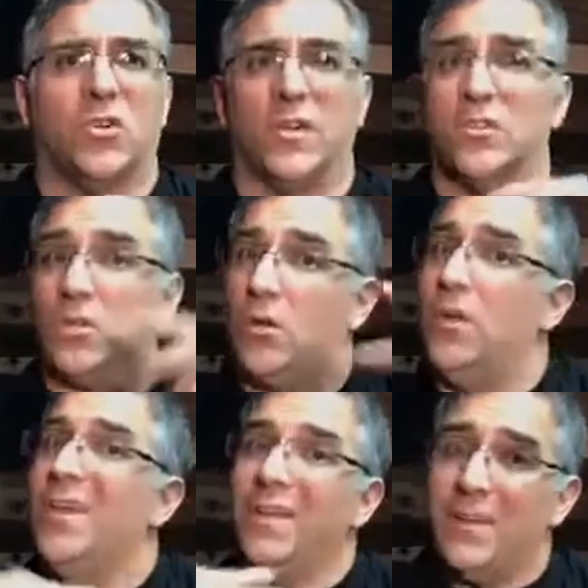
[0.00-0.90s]
And so,
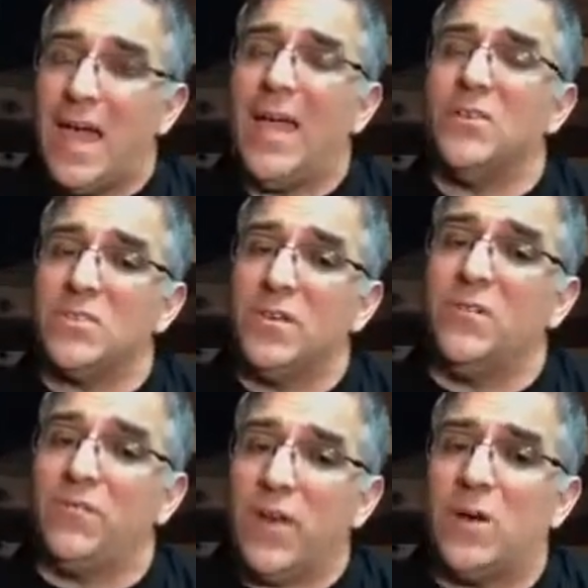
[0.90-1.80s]
yeah, there's a
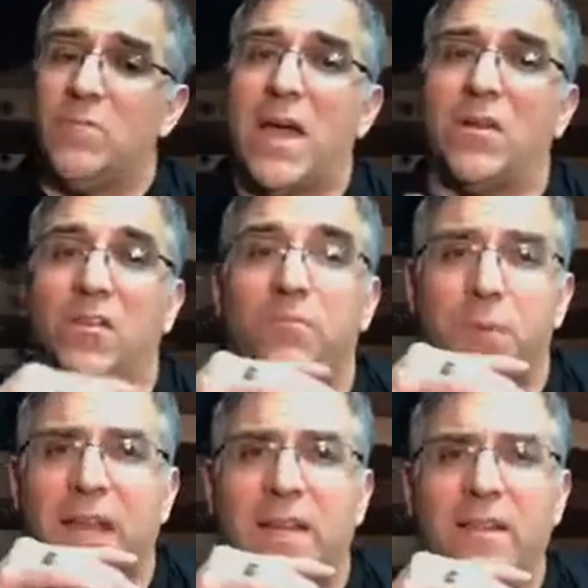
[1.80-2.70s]
fair amount of
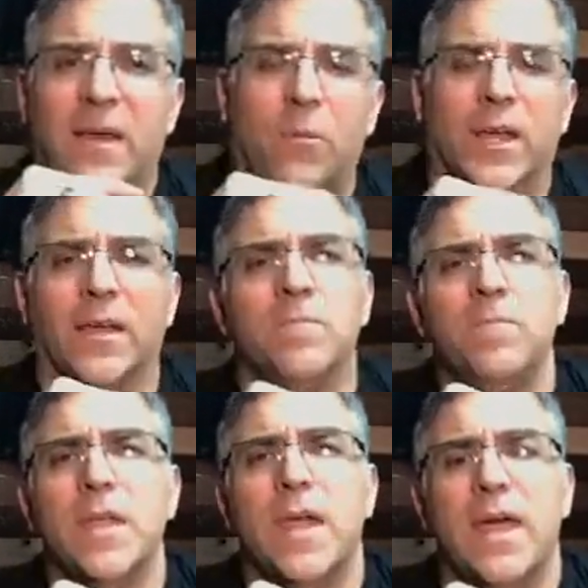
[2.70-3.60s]
planning that went in.
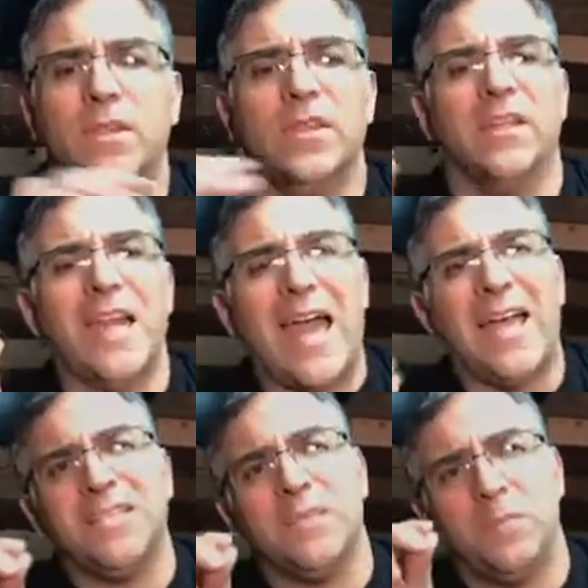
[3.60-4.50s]
And then the
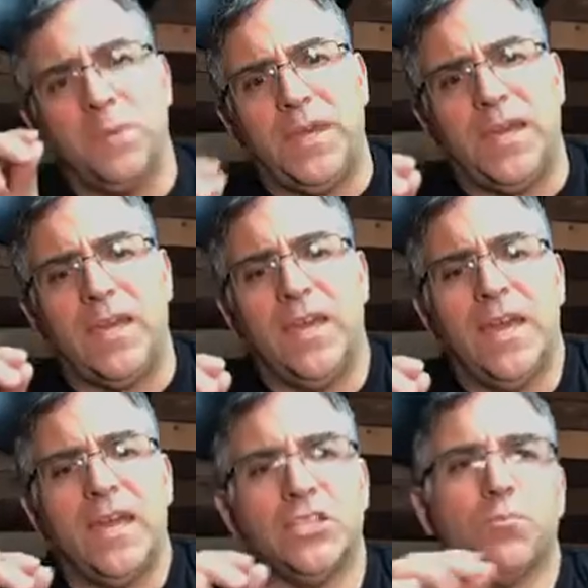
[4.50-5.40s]
last P
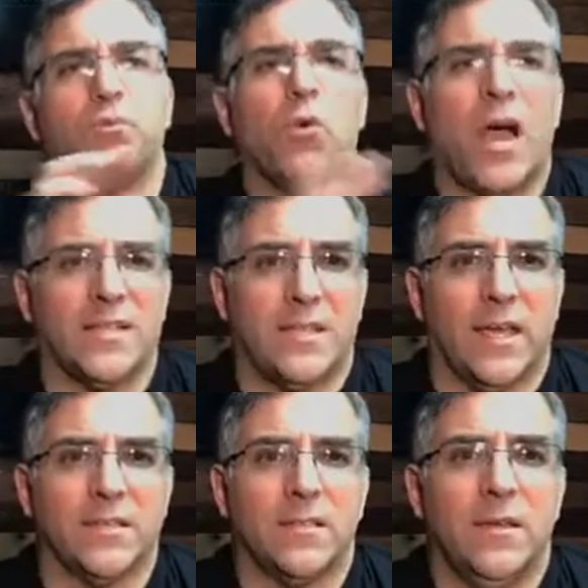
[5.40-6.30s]
is
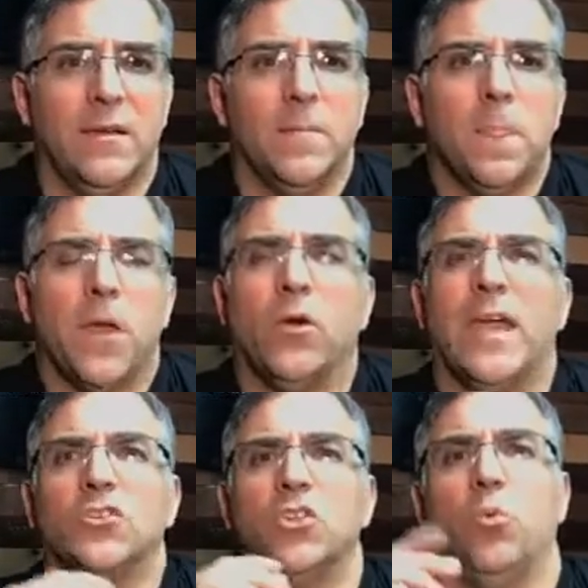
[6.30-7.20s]
process.
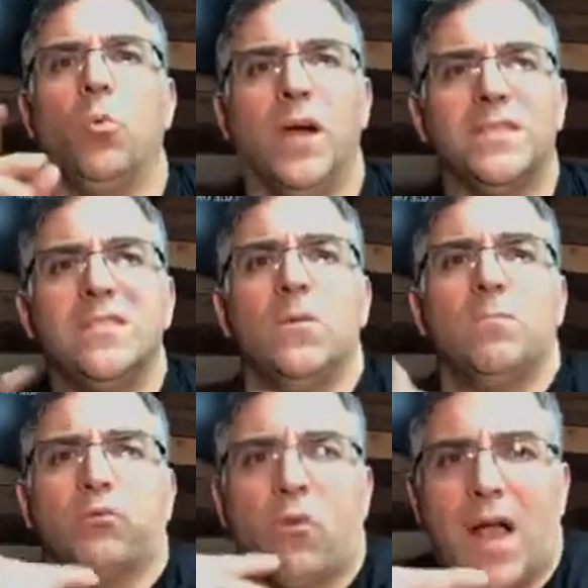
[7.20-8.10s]
Okay, so what's the
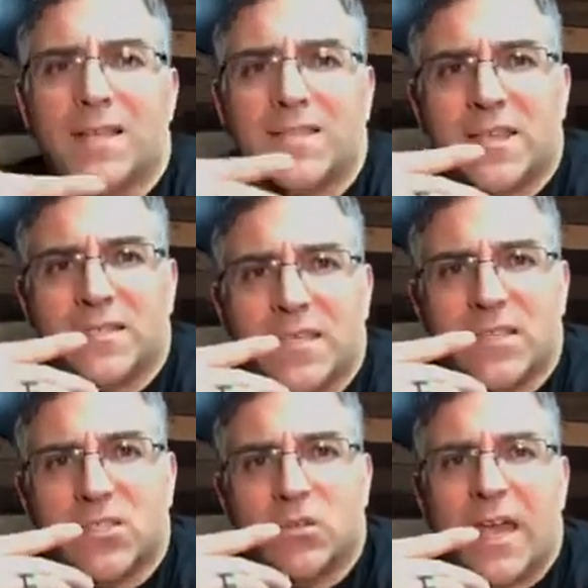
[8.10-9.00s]

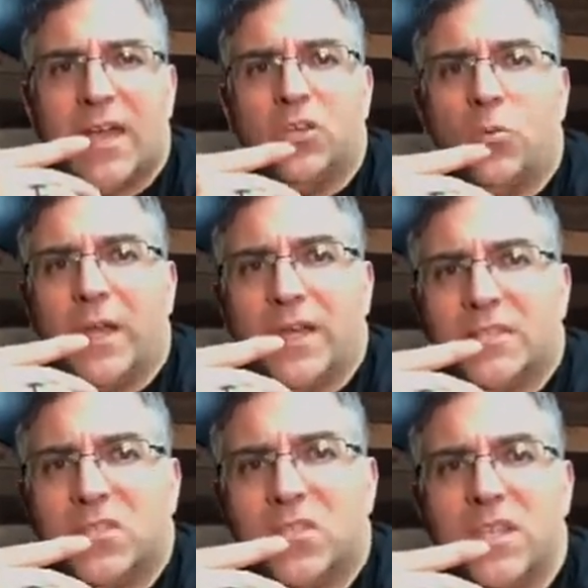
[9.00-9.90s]
processes? So now you went
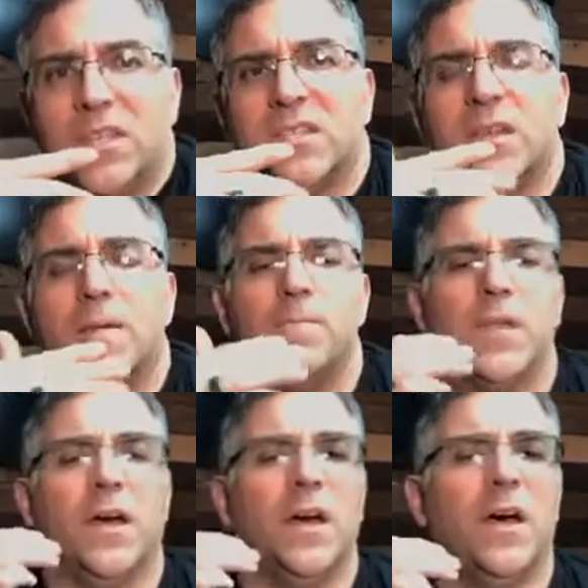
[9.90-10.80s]
into this,
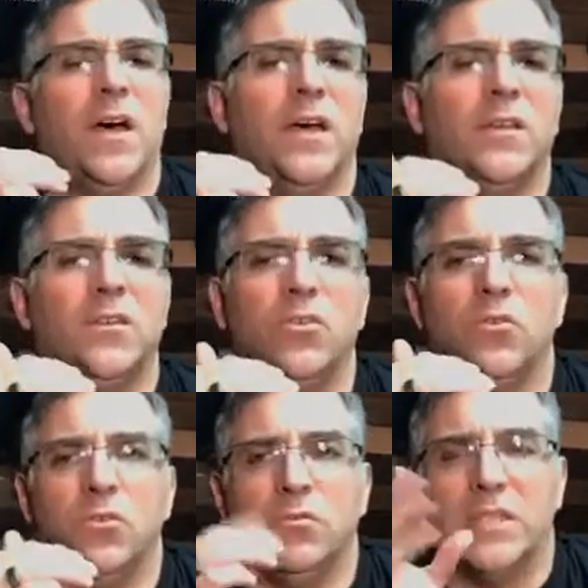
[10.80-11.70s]

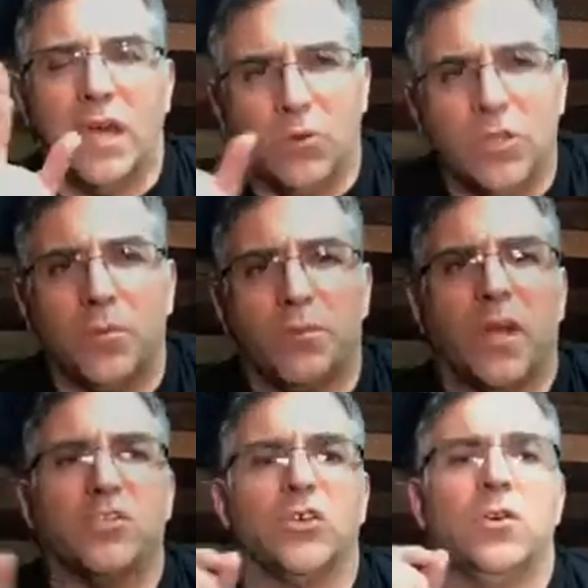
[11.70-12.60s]
you dealt with the
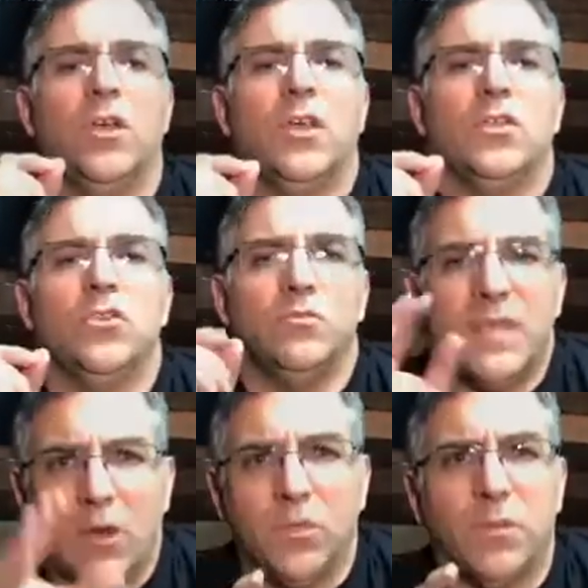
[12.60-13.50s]
pressure, you
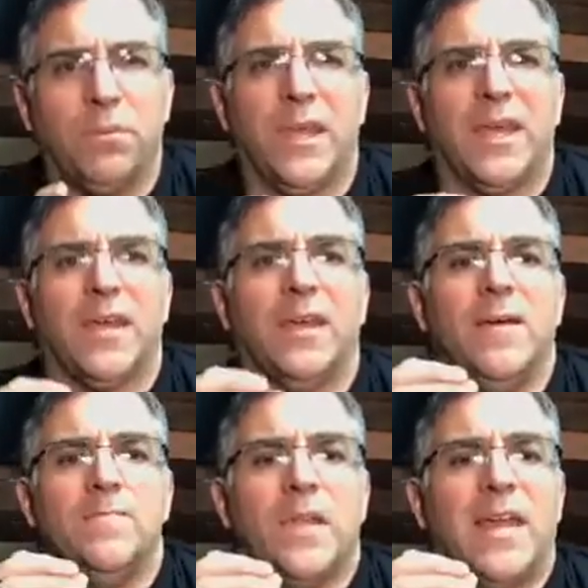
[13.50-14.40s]
dealt with the planning,
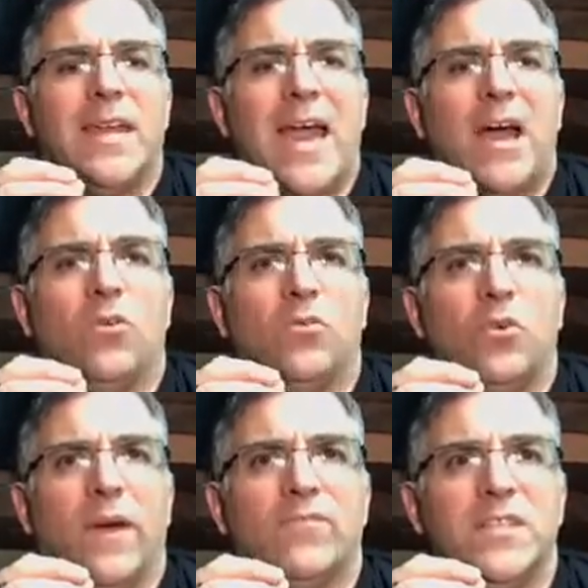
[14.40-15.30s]
and now you
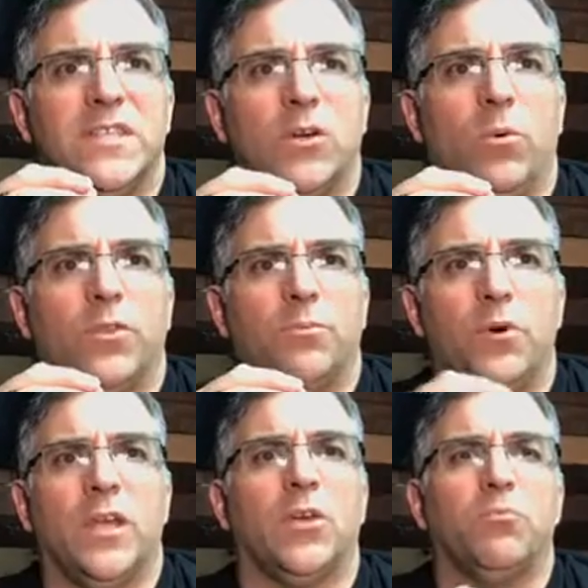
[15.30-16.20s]
have to deal with
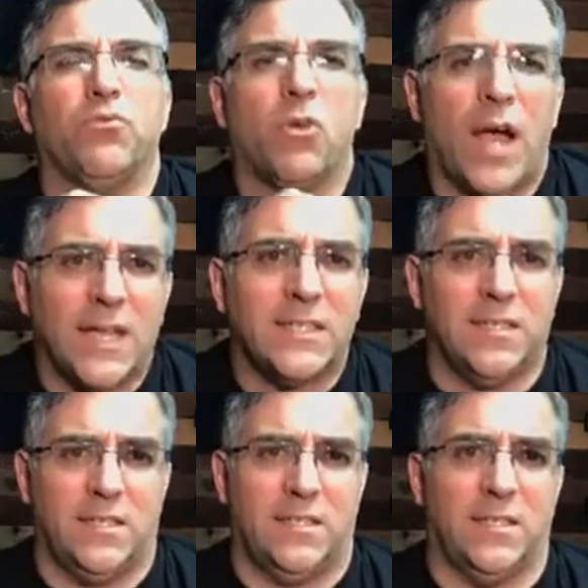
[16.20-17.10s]
putting
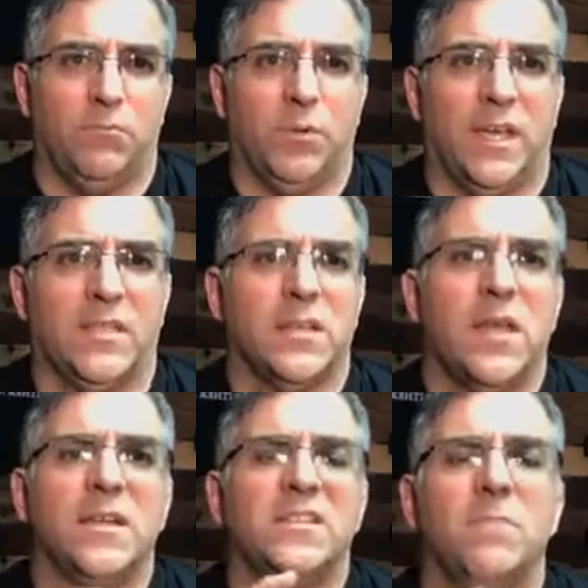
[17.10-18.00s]
processes in place
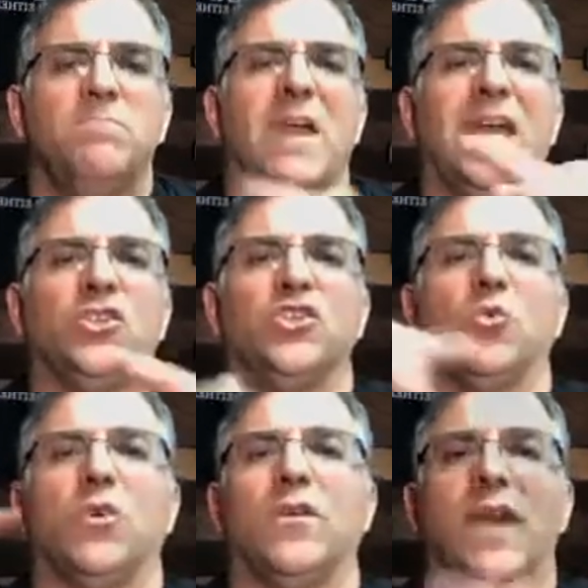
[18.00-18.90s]
to make
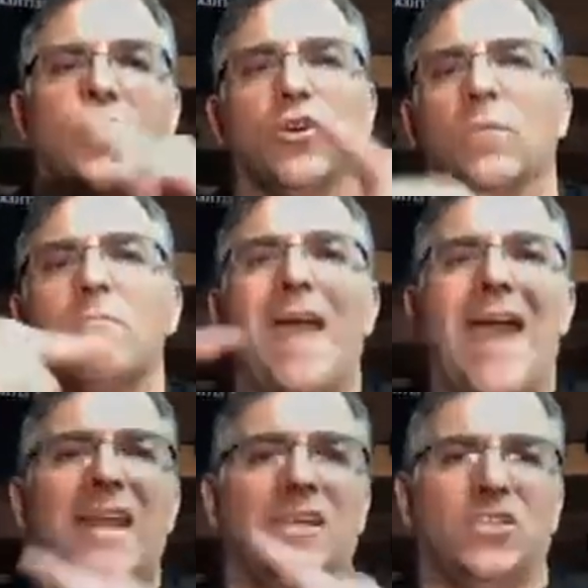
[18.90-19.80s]
sure that you're
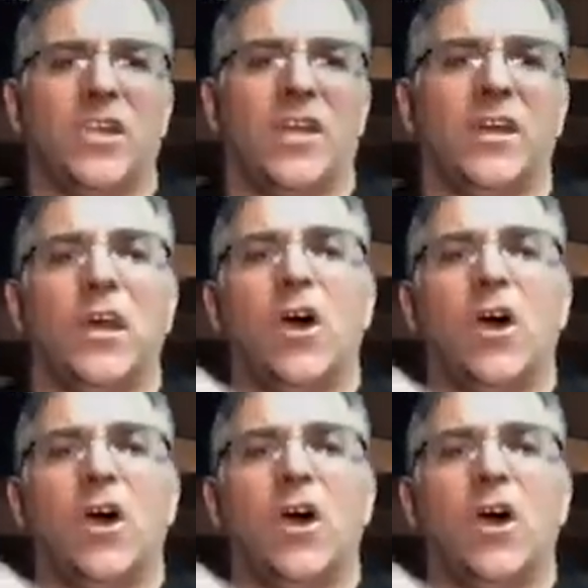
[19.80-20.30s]
managing.